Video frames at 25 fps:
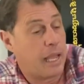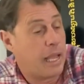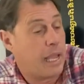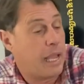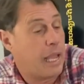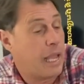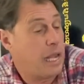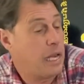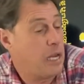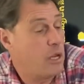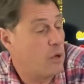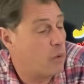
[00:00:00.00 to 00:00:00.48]

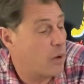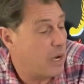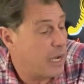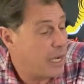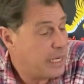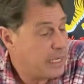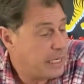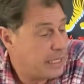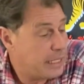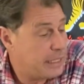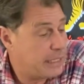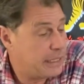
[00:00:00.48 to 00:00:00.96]

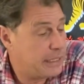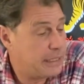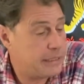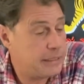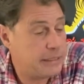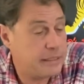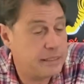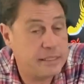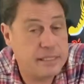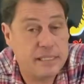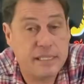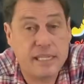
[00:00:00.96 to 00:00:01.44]
Anyway,
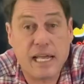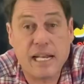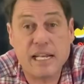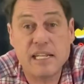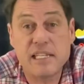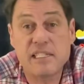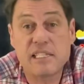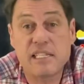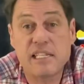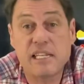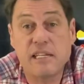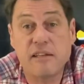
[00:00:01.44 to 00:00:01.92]
that
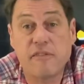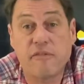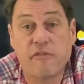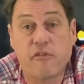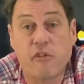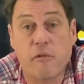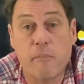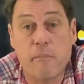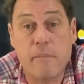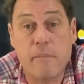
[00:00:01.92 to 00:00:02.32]
is it from